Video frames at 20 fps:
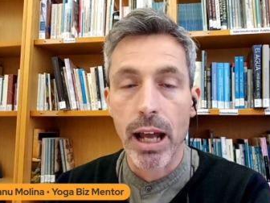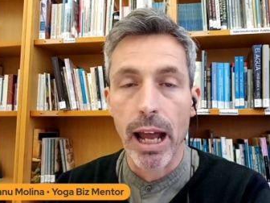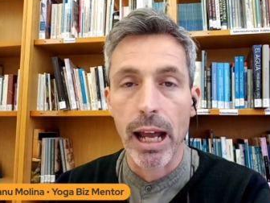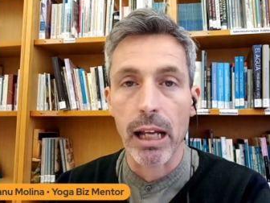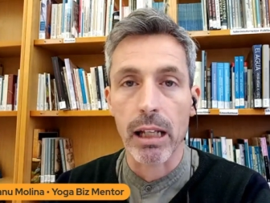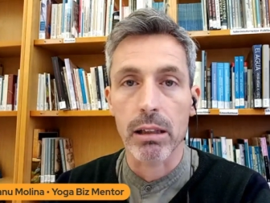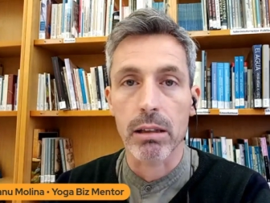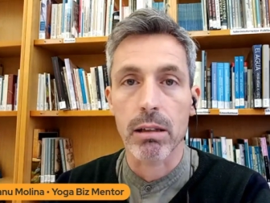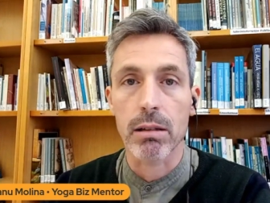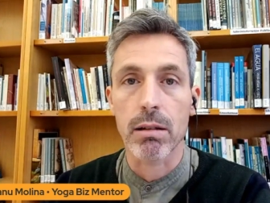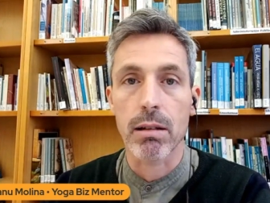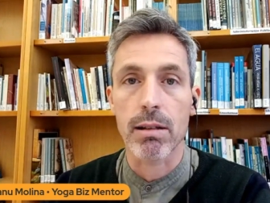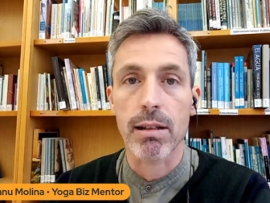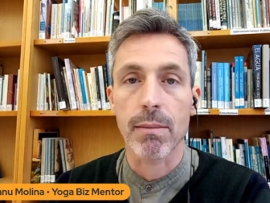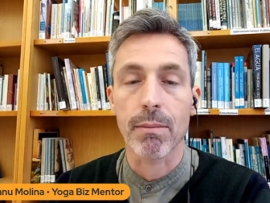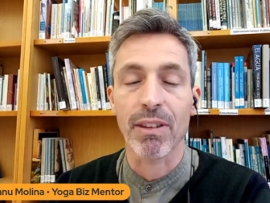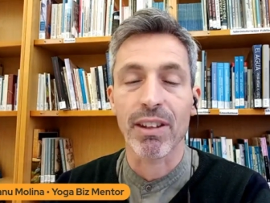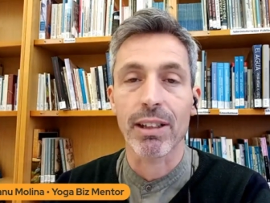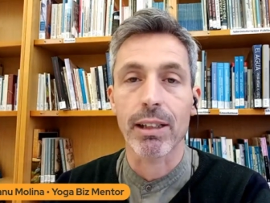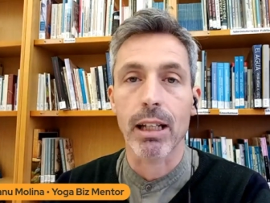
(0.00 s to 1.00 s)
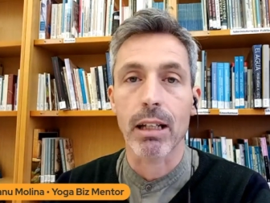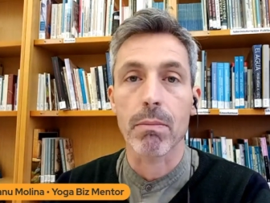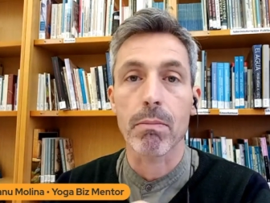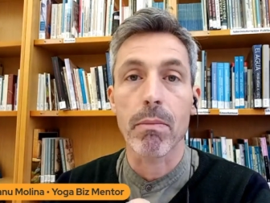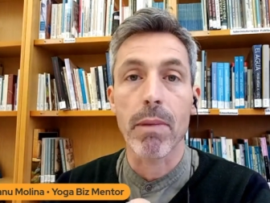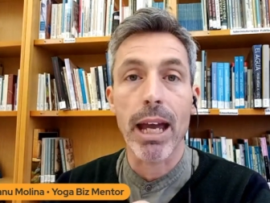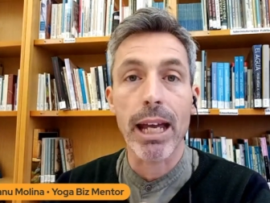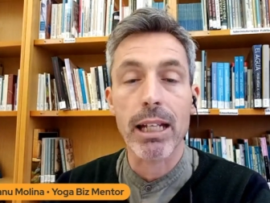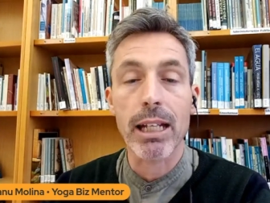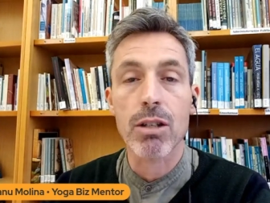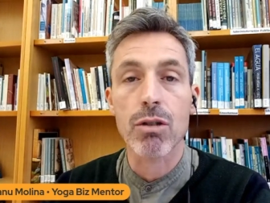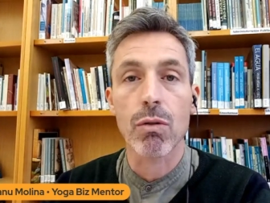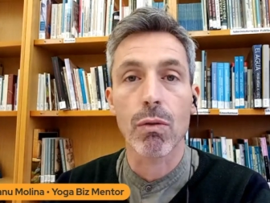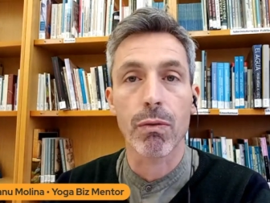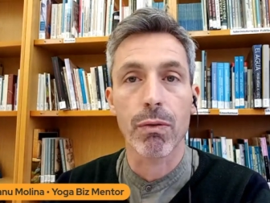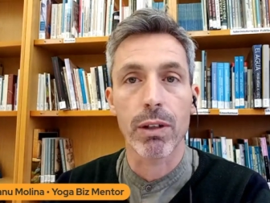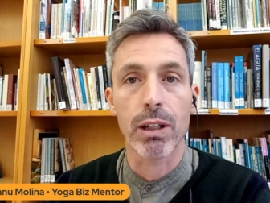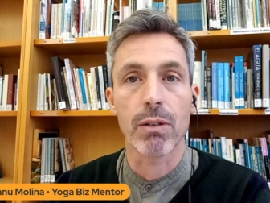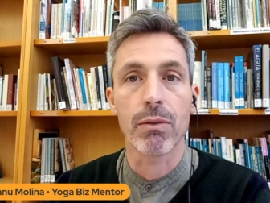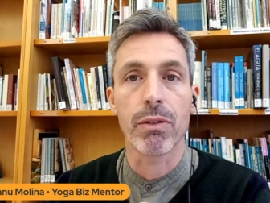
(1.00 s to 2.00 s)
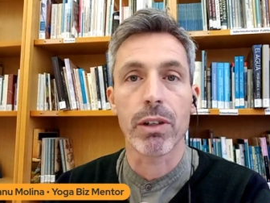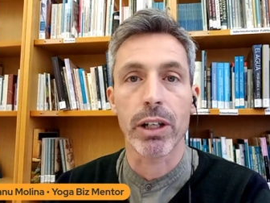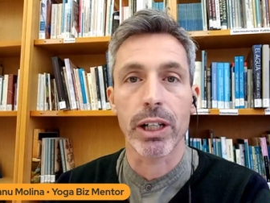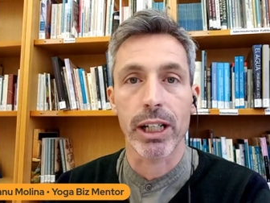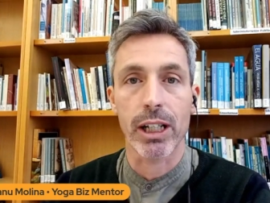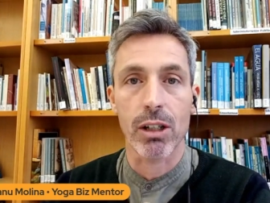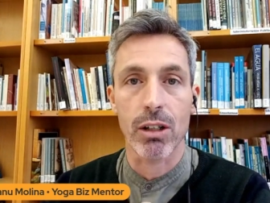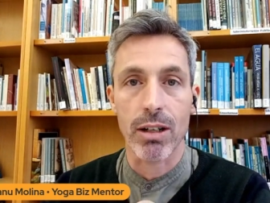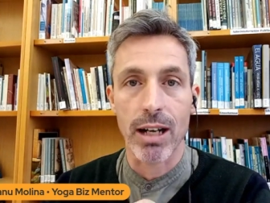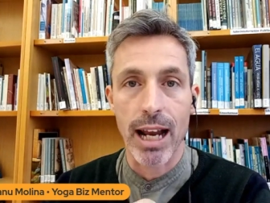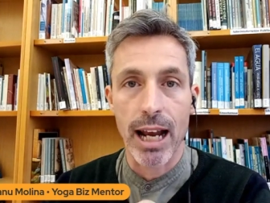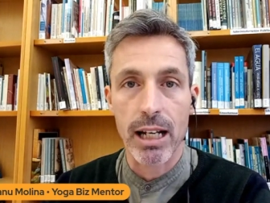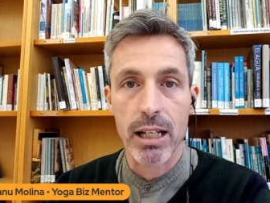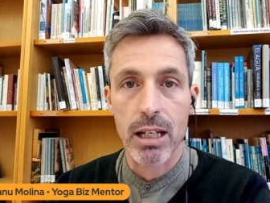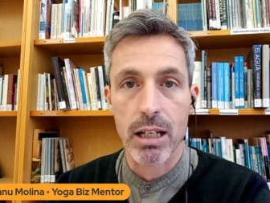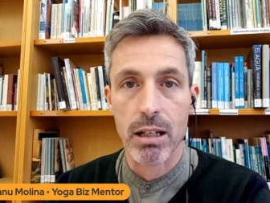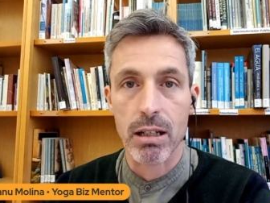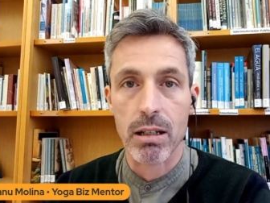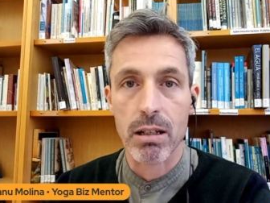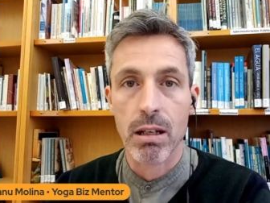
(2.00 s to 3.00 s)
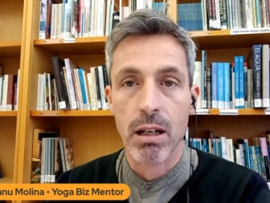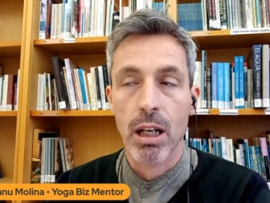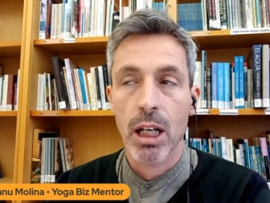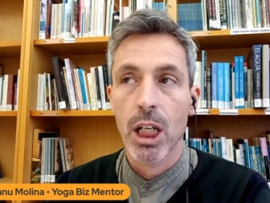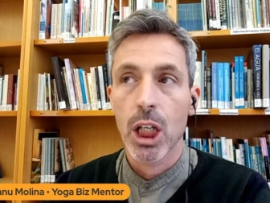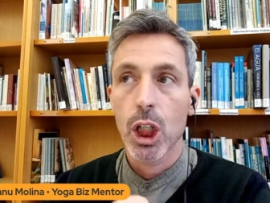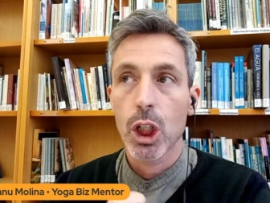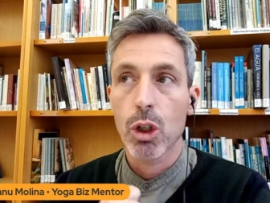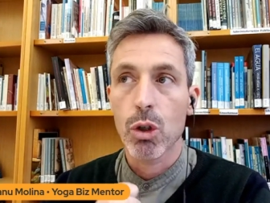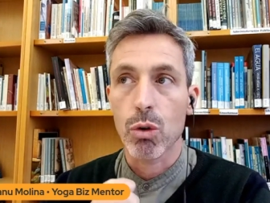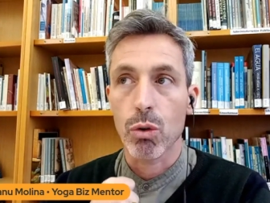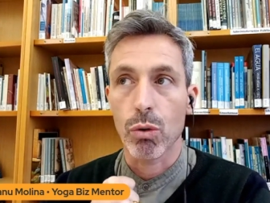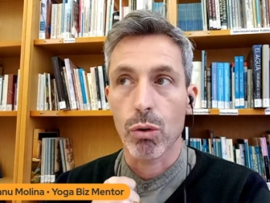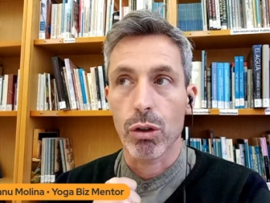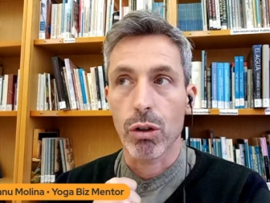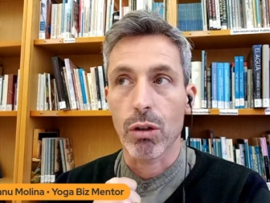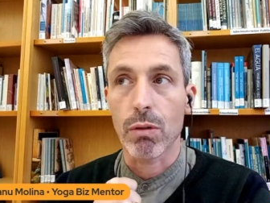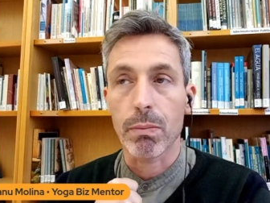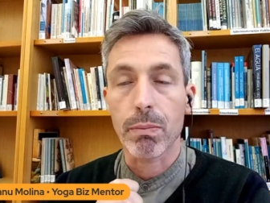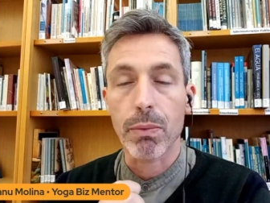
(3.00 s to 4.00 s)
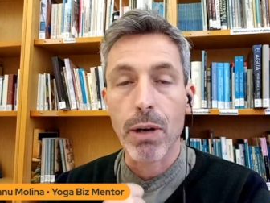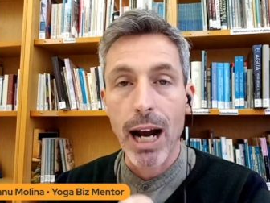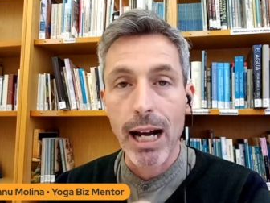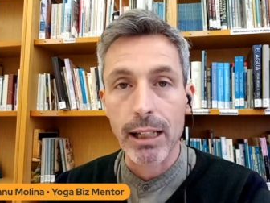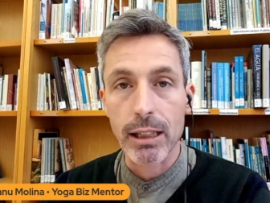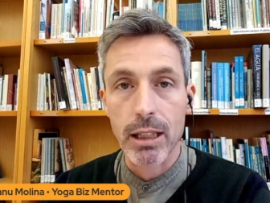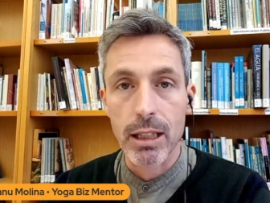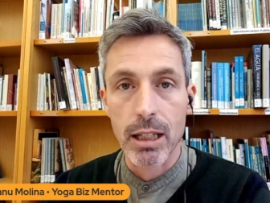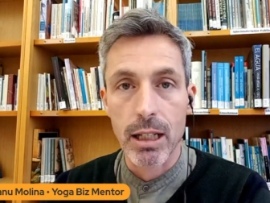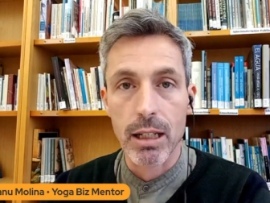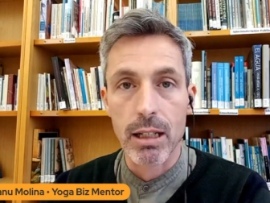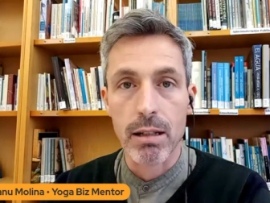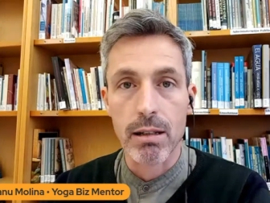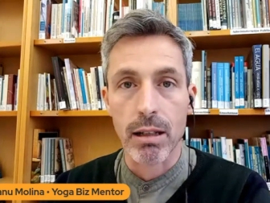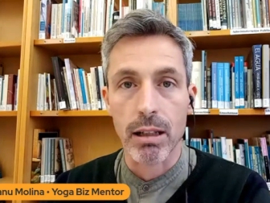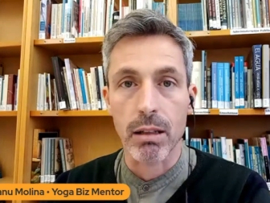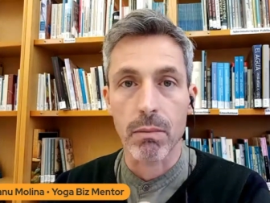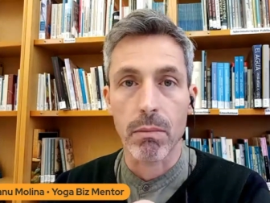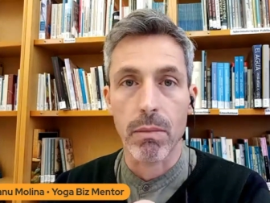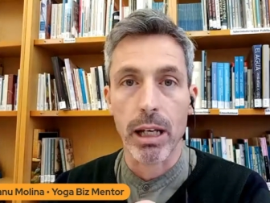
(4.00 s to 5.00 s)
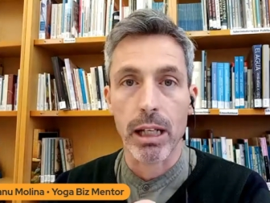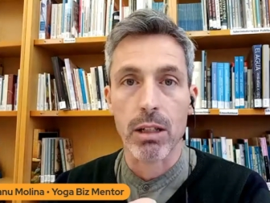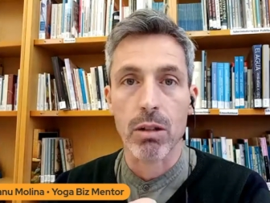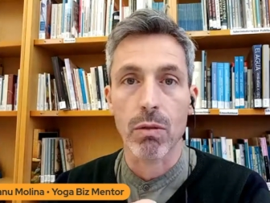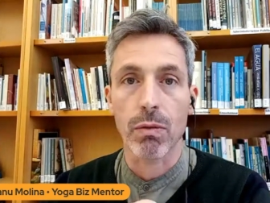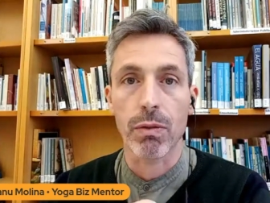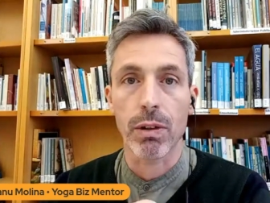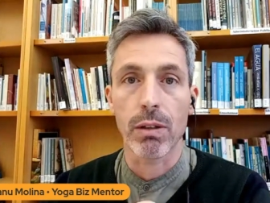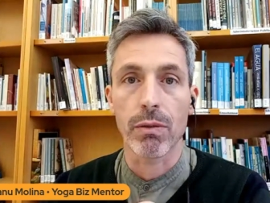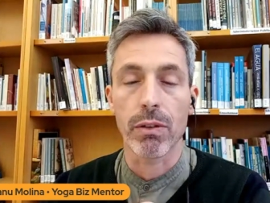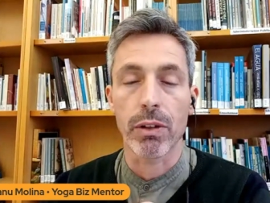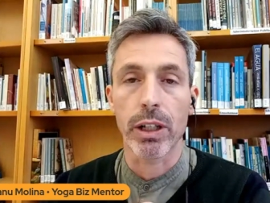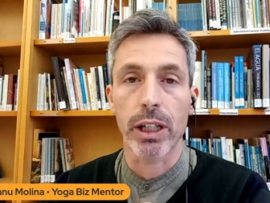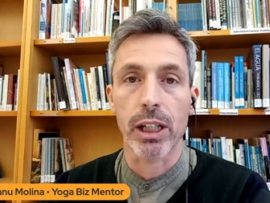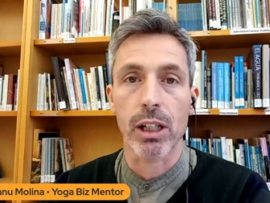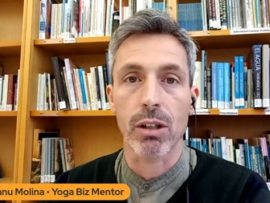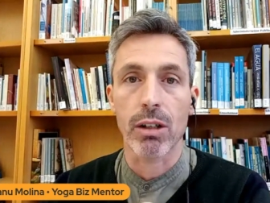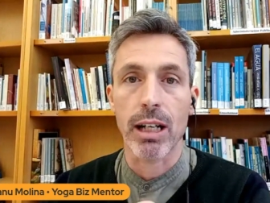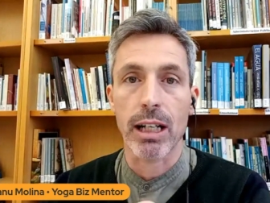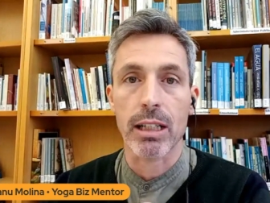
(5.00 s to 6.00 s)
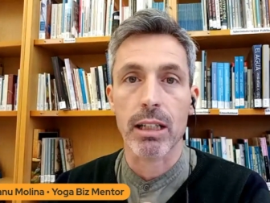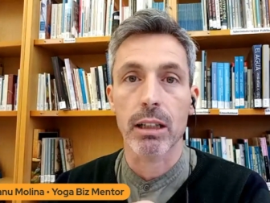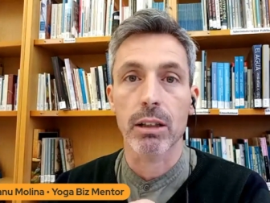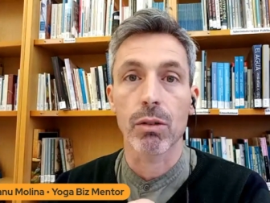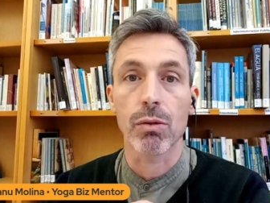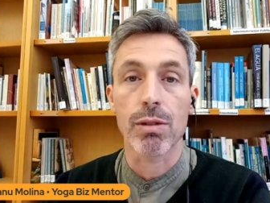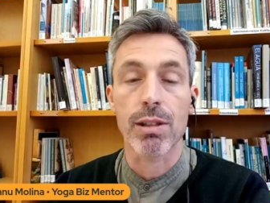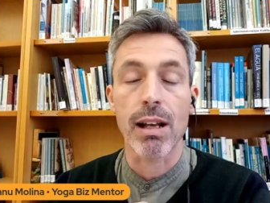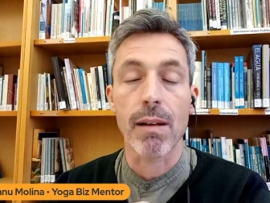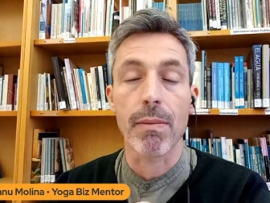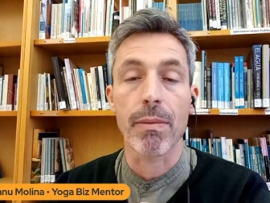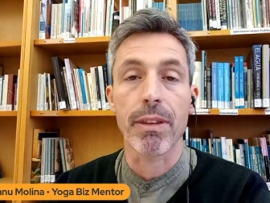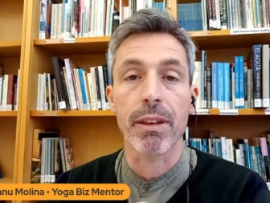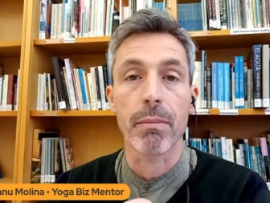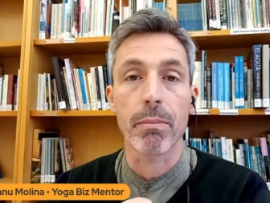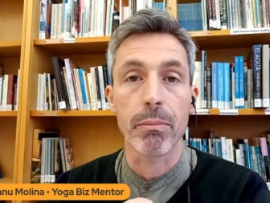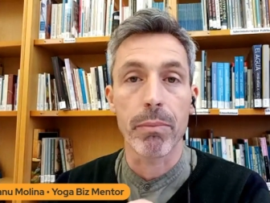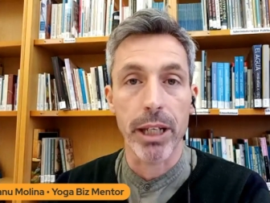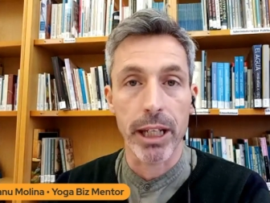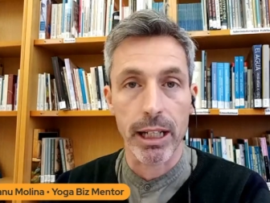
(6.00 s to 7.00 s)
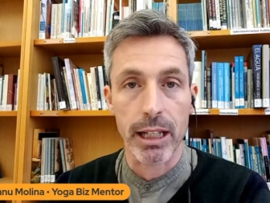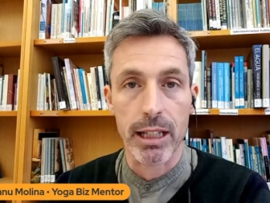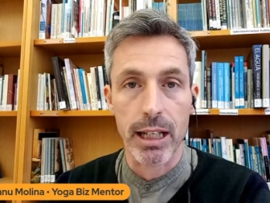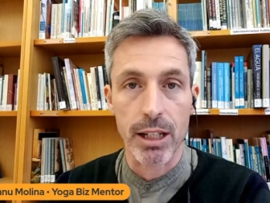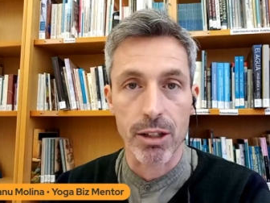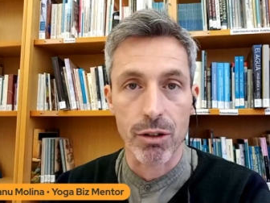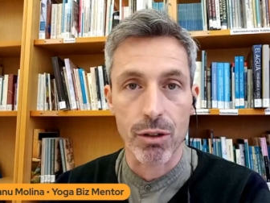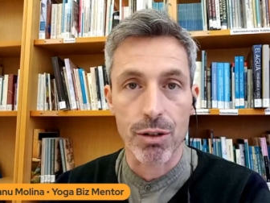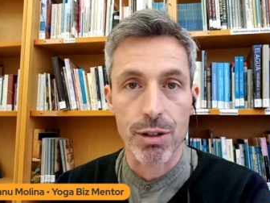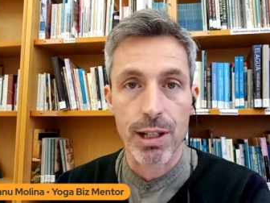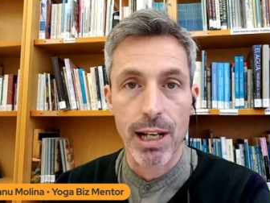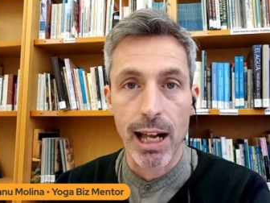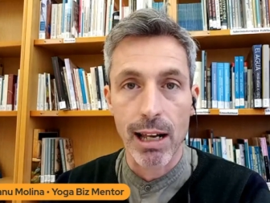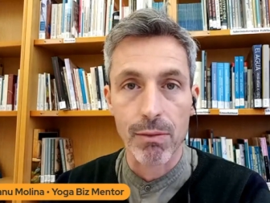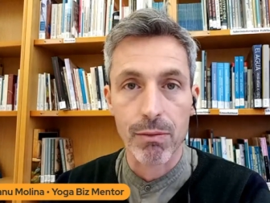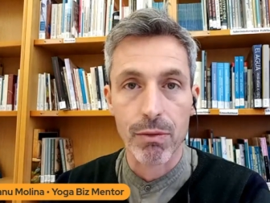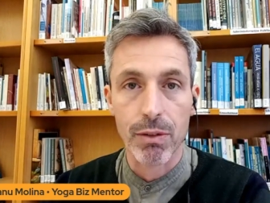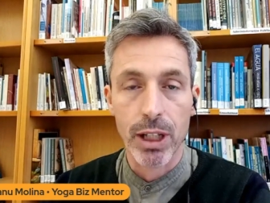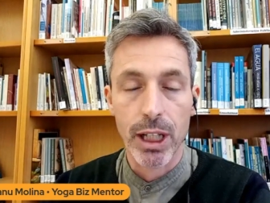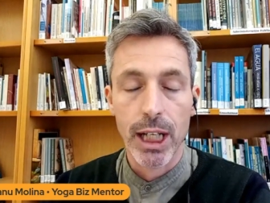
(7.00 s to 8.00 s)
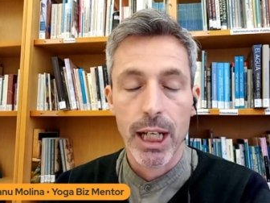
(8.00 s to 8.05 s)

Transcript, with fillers: And this is something that makes you feel very connected to your practice and it makes you feel very connected to something bigger than yourself.